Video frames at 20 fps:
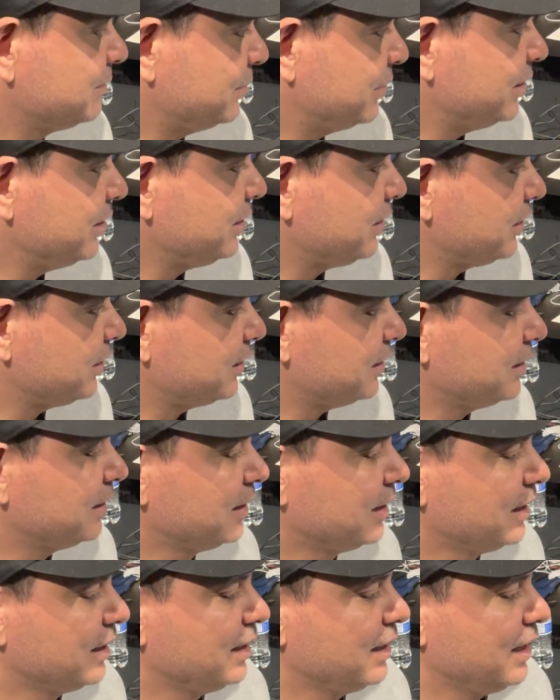pretty good
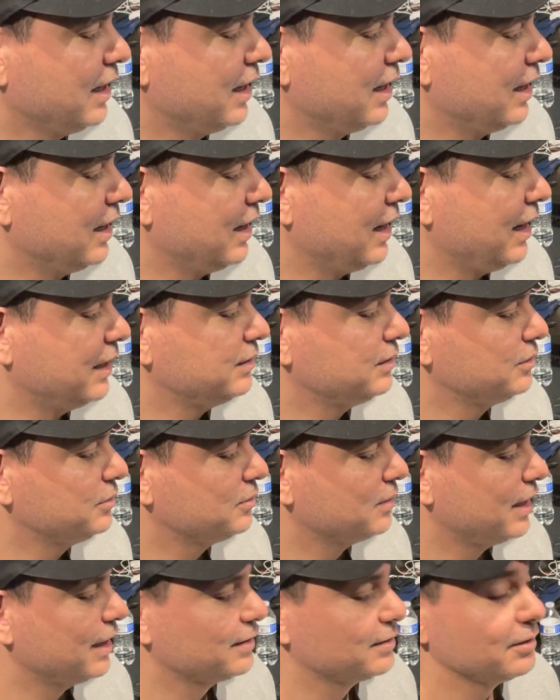uh, I do
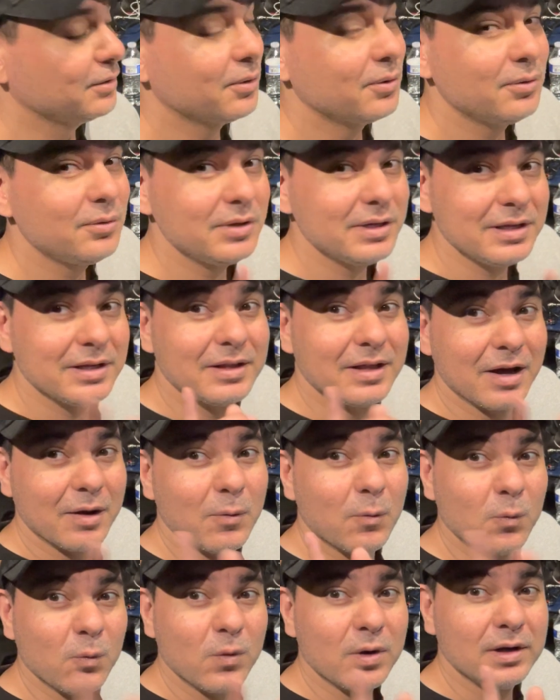like the only
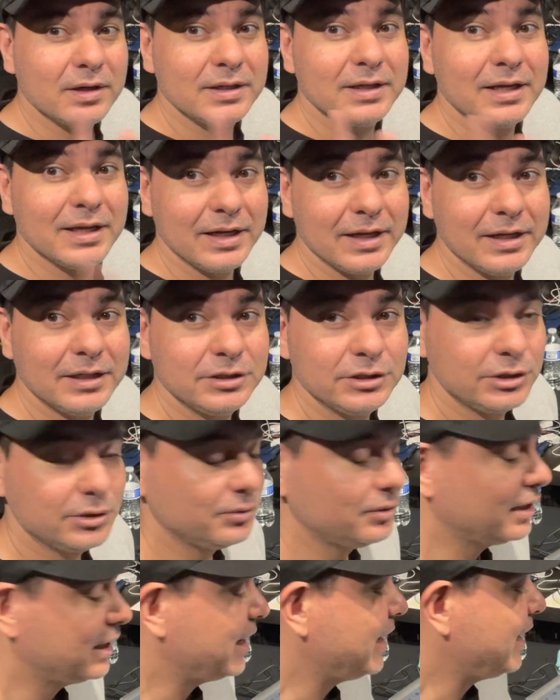one issue that I